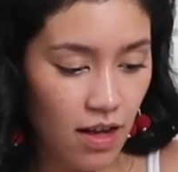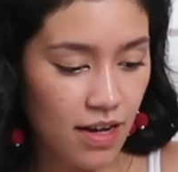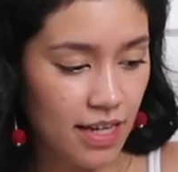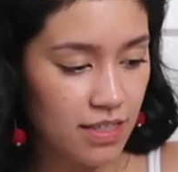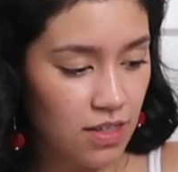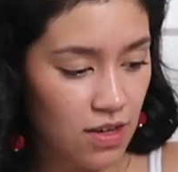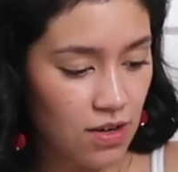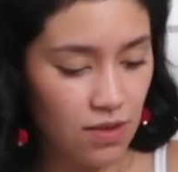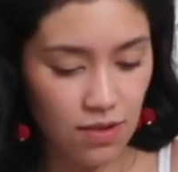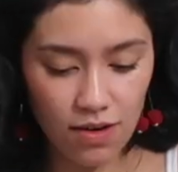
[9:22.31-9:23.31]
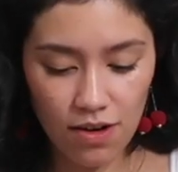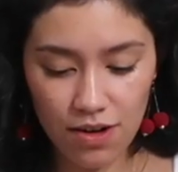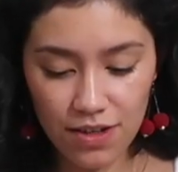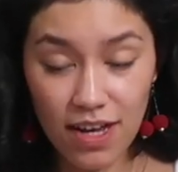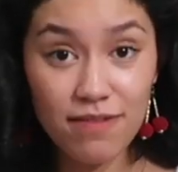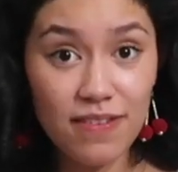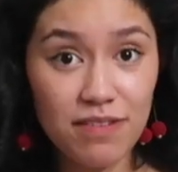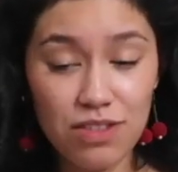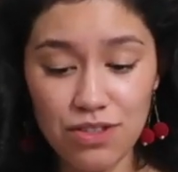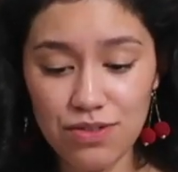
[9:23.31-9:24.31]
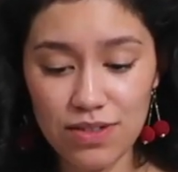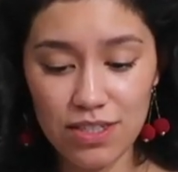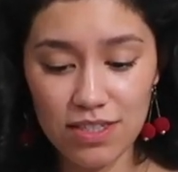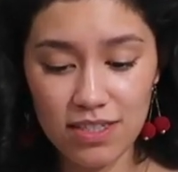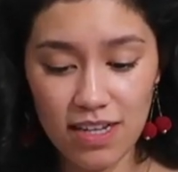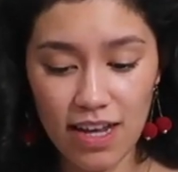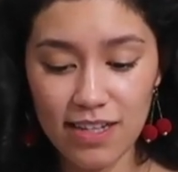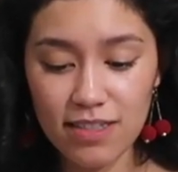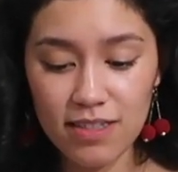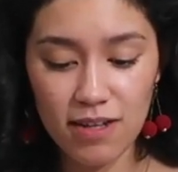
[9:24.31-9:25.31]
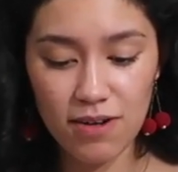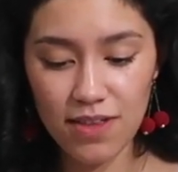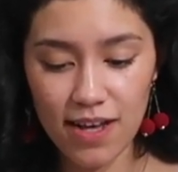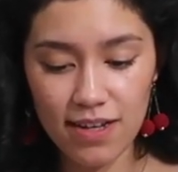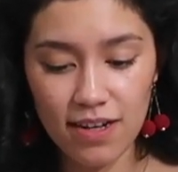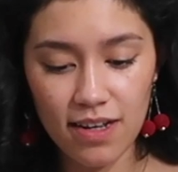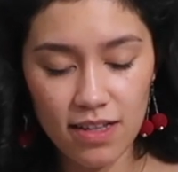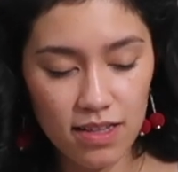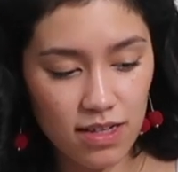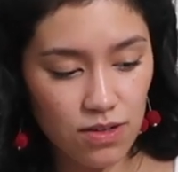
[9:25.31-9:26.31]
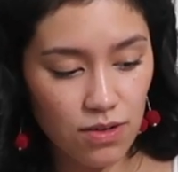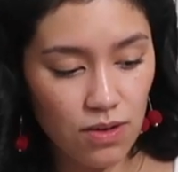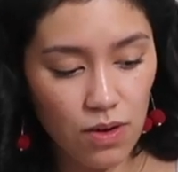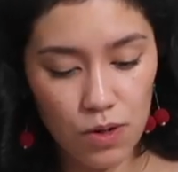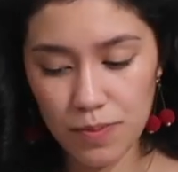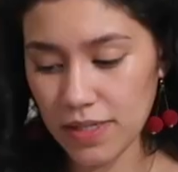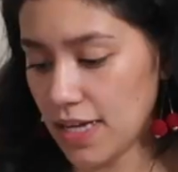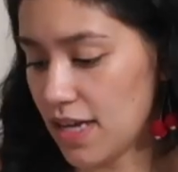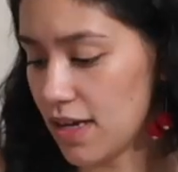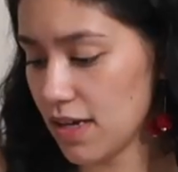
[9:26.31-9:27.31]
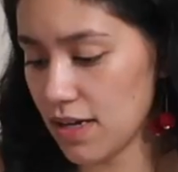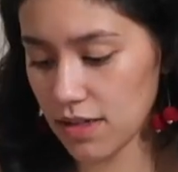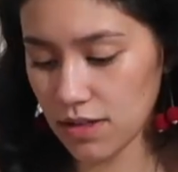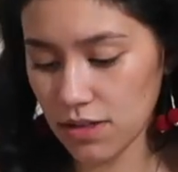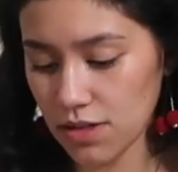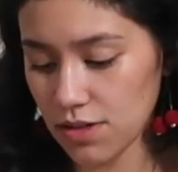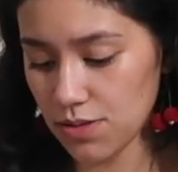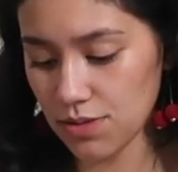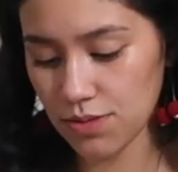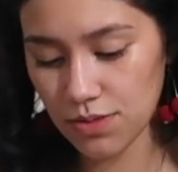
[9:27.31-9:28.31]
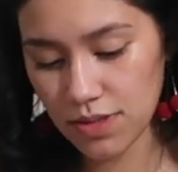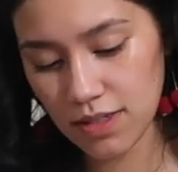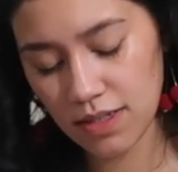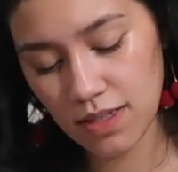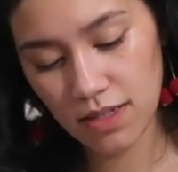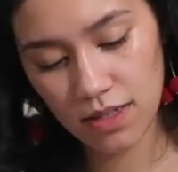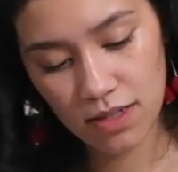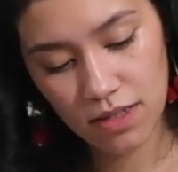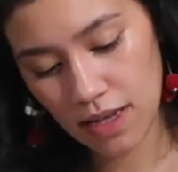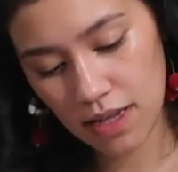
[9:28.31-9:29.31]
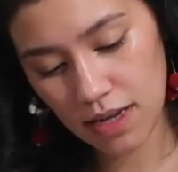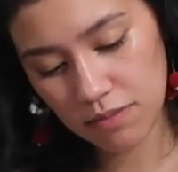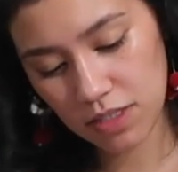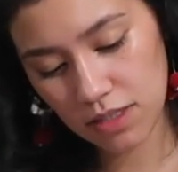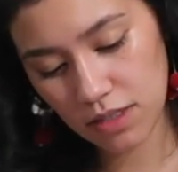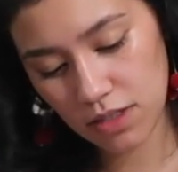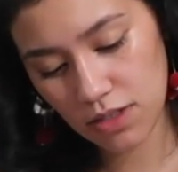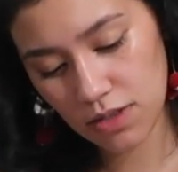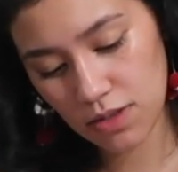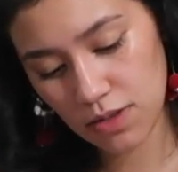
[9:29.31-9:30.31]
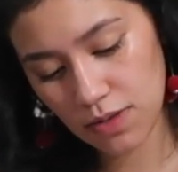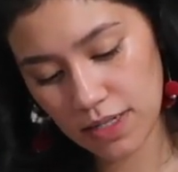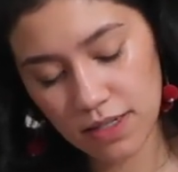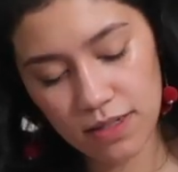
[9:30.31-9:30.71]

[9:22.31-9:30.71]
Okay, so all you have left to do is just to hand sew that little opening closed. And I'm just gonna do an